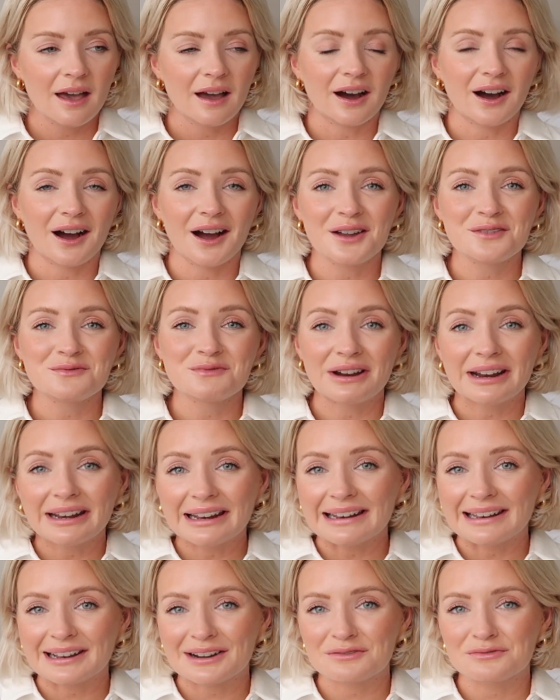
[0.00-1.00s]
I
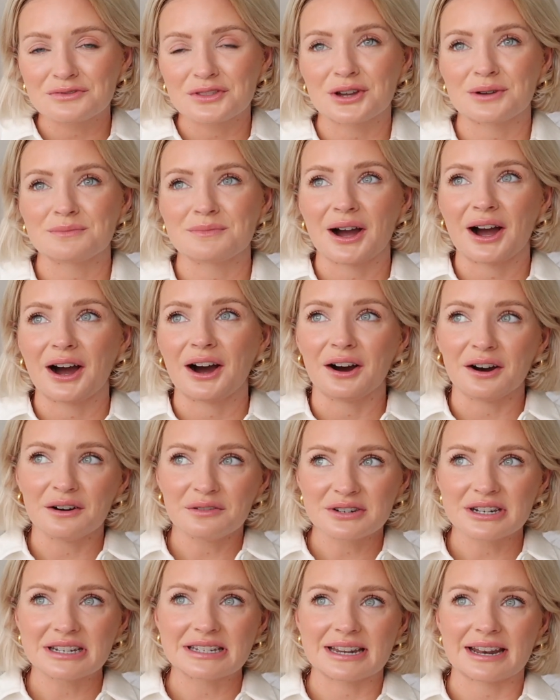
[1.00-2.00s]
really love them
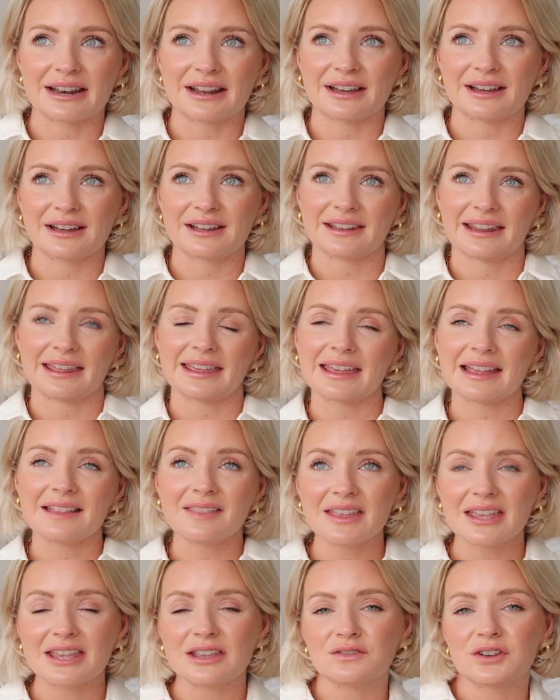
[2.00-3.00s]
after dinner, like in
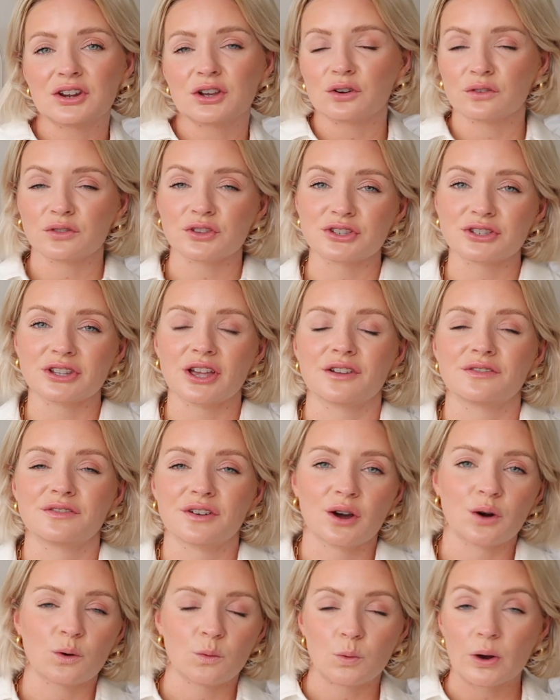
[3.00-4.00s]
the evening on the
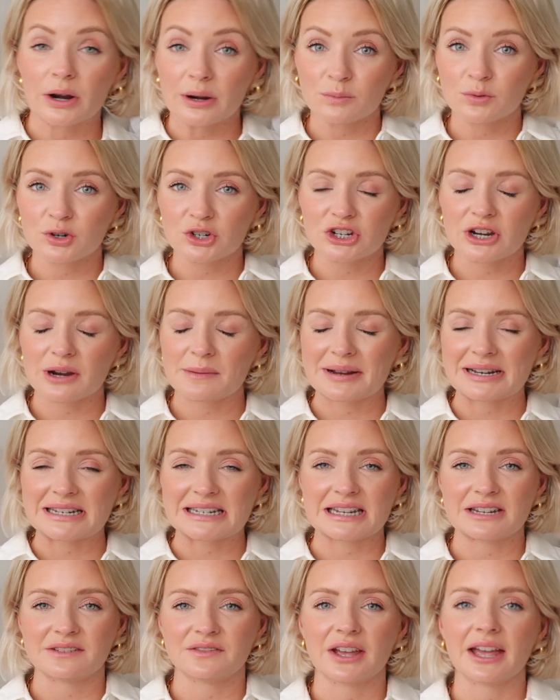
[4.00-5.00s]
sofa when I'm watching my
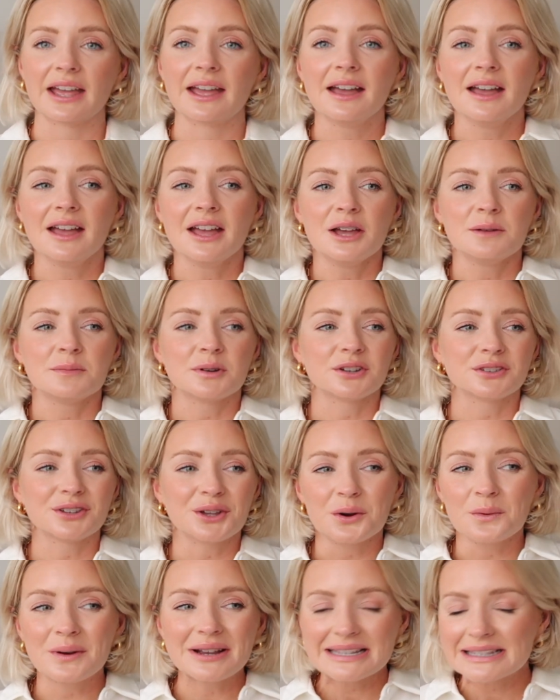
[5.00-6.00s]
TV, because I
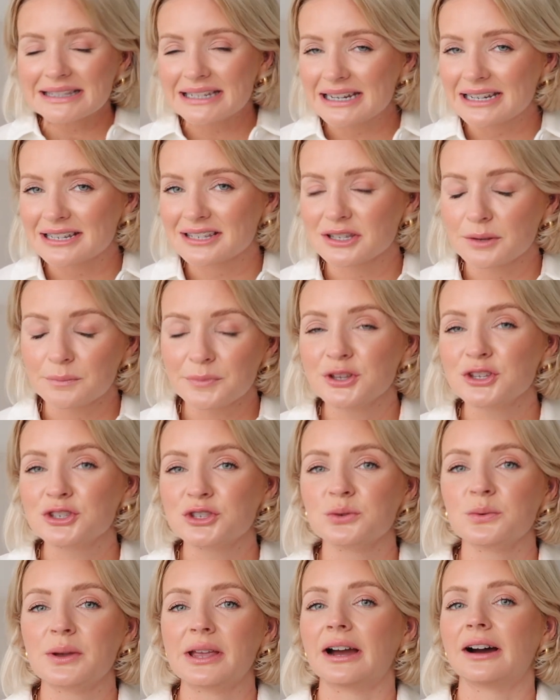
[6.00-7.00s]
always need something
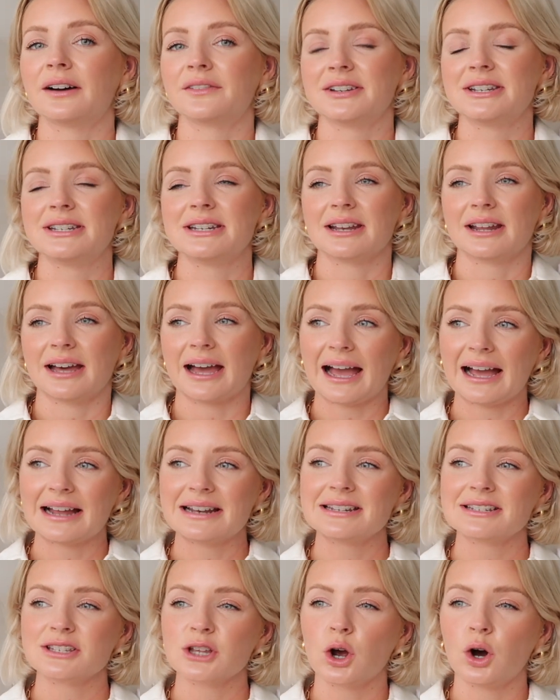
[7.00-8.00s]
sweet after dinner,
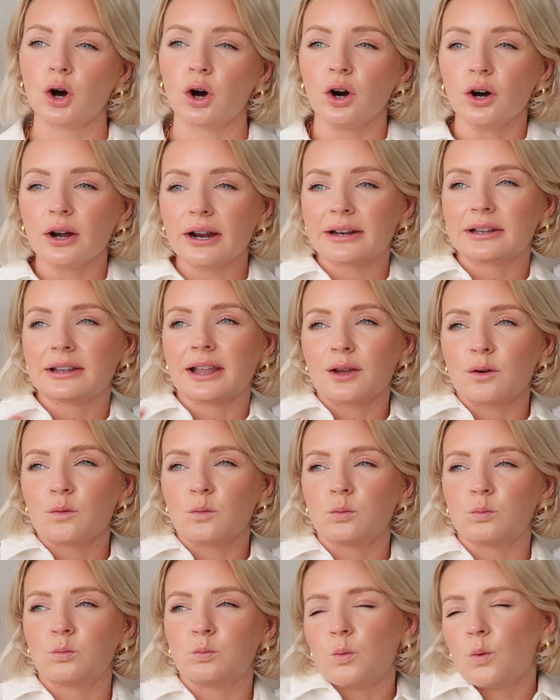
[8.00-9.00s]
and it's hot and like
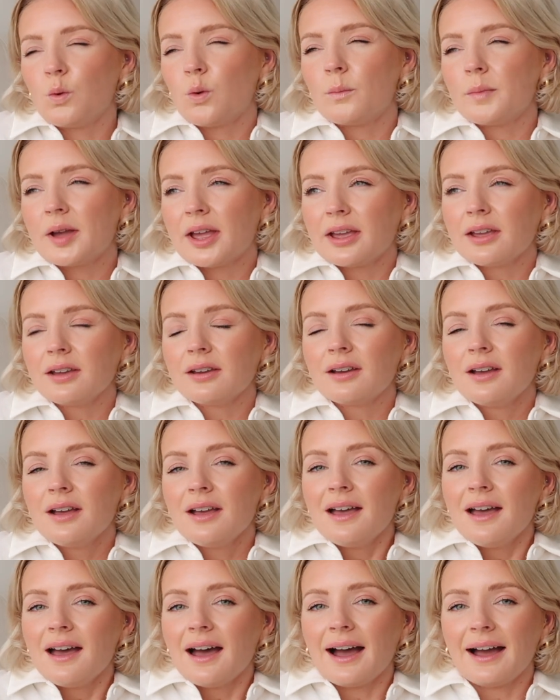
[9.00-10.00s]
warming,
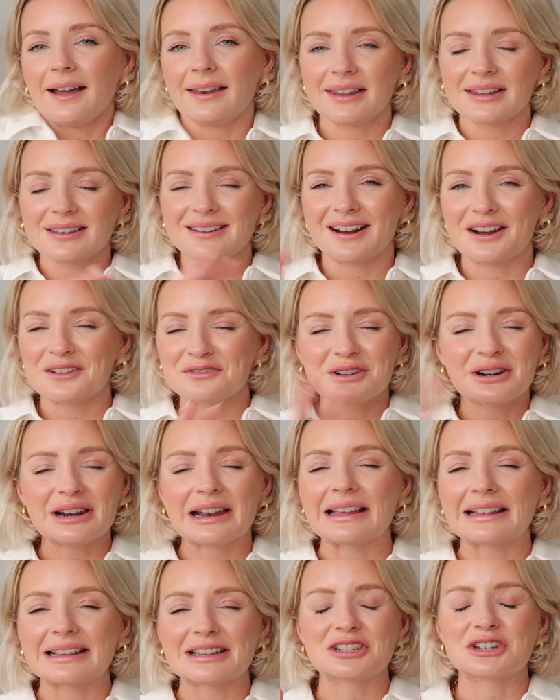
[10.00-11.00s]
and I feel
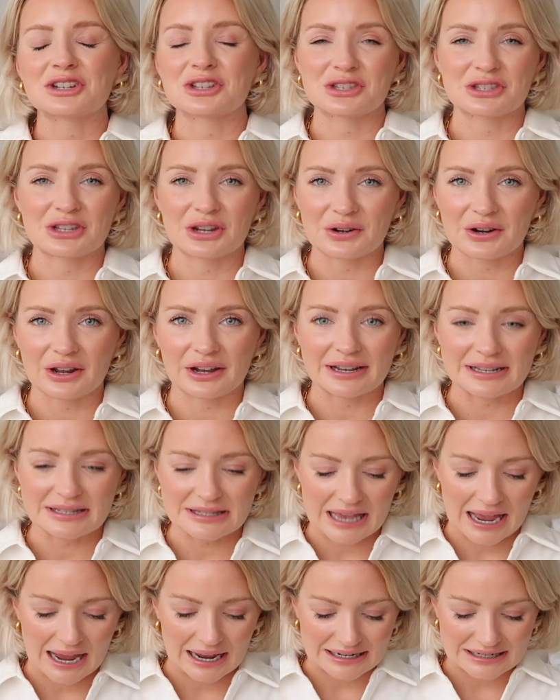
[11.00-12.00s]
like it's just so nice.
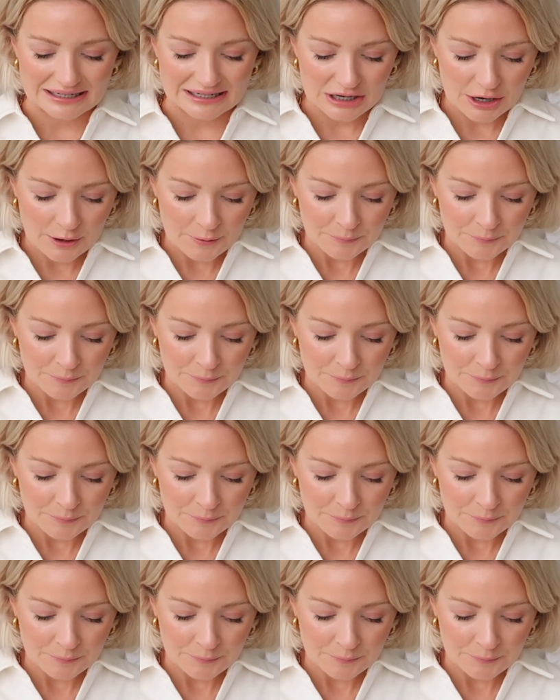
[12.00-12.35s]
And